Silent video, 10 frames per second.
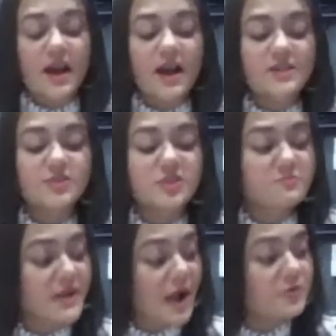So
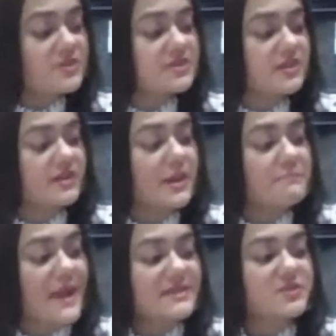sprouts,
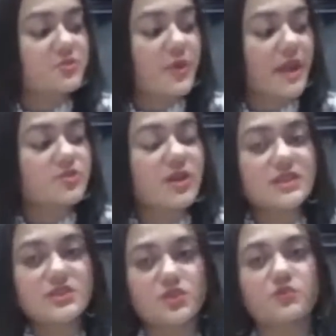the best way to
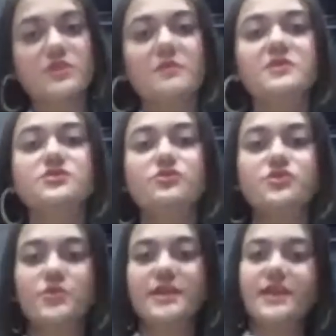consume them is
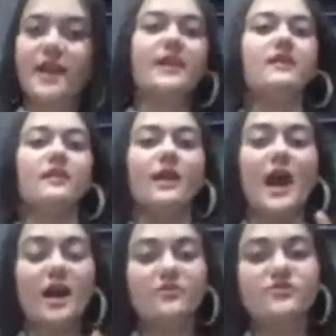usually like
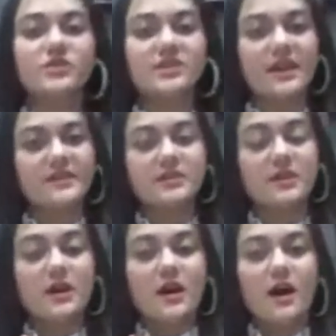
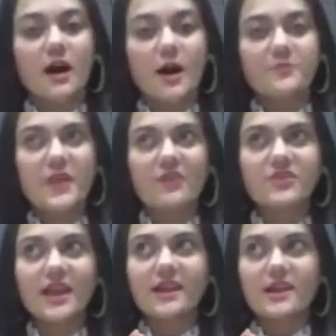after
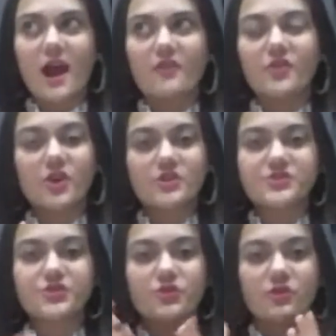like an hour or
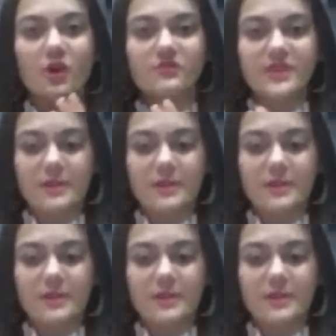so of